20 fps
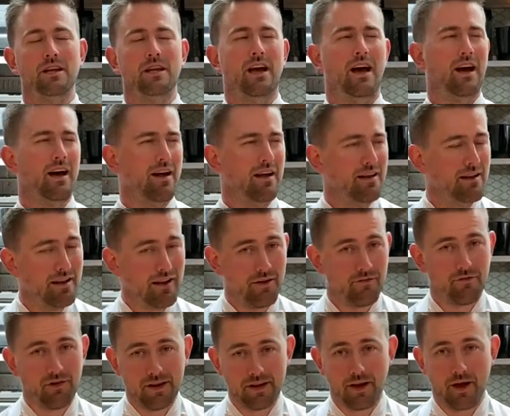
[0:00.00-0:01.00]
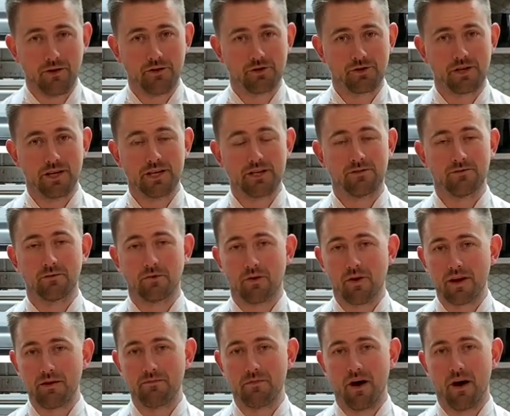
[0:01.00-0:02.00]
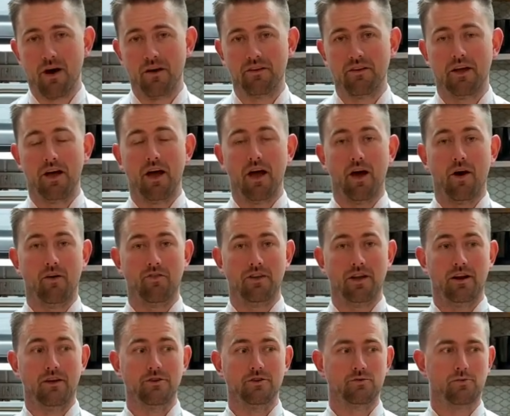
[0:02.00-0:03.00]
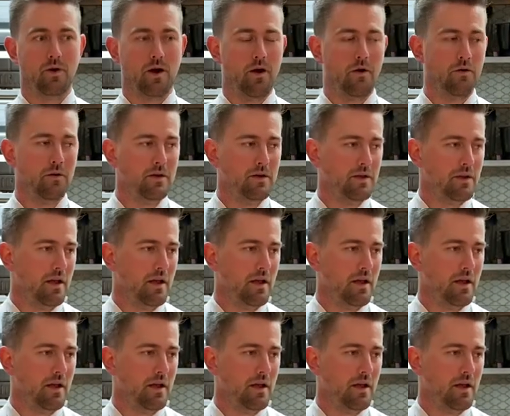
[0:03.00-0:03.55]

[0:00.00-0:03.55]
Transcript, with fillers: uh, lovely goat's cheese from Green Barn uh, on there as well.